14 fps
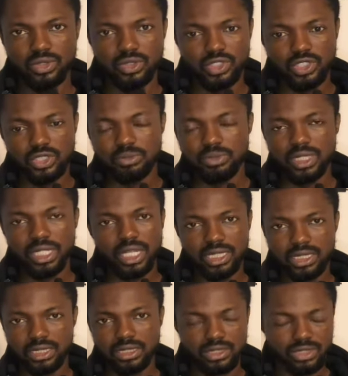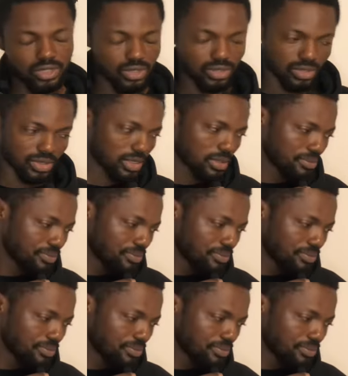go shopping at the stores.